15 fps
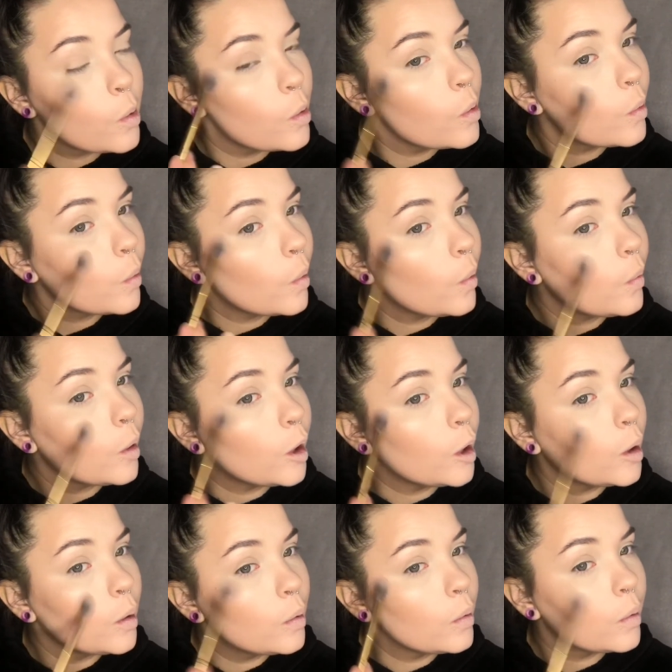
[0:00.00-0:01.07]
go in
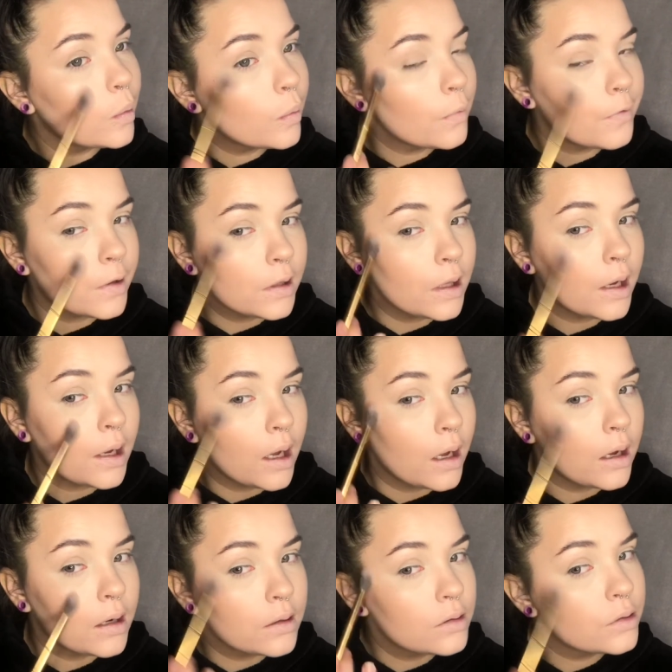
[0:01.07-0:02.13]
with a light
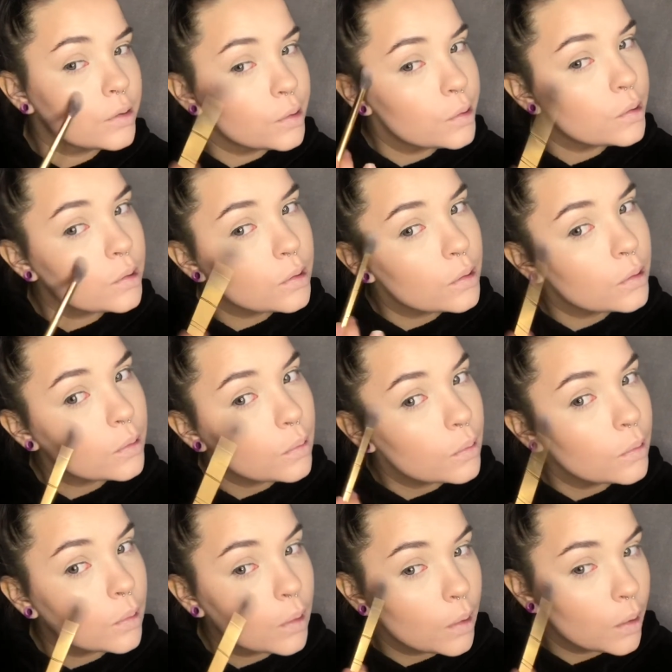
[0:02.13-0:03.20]
hand,
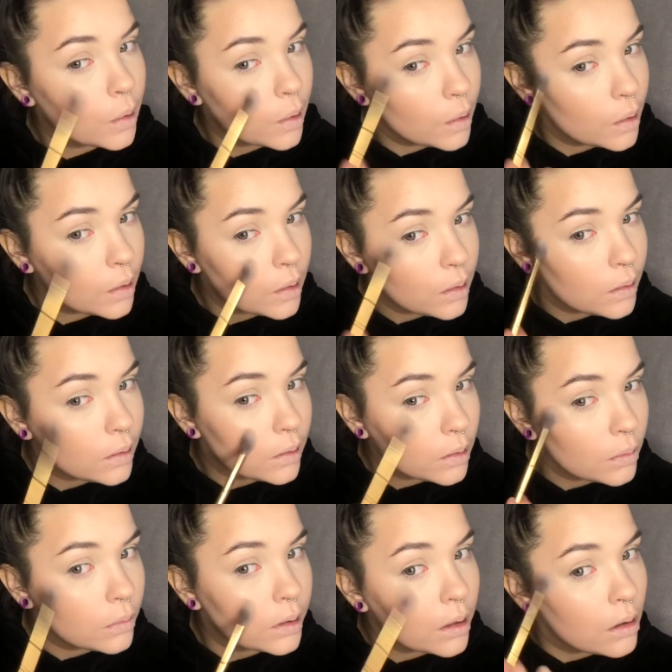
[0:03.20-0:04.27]
a little
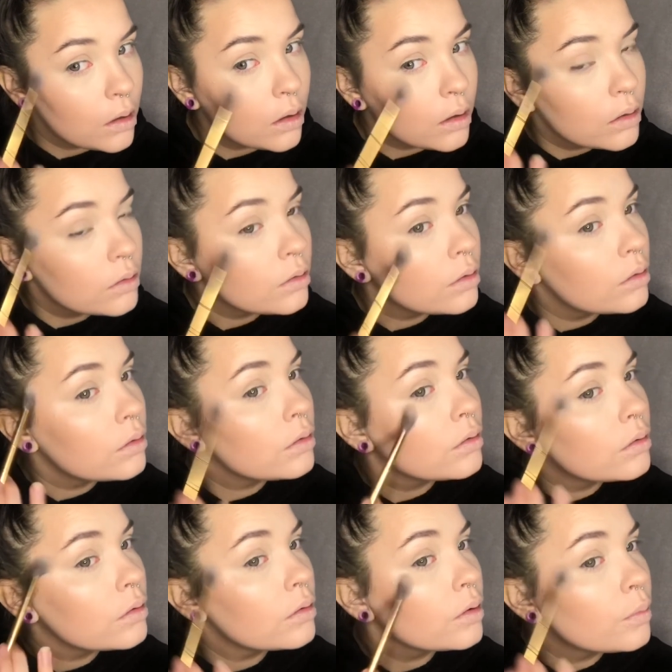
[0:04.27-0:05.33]
bit on
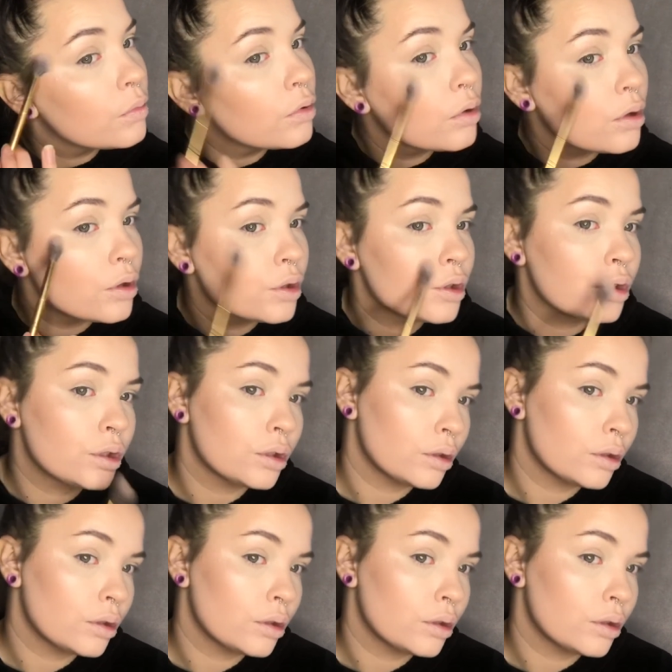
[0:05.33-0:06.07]
the brush,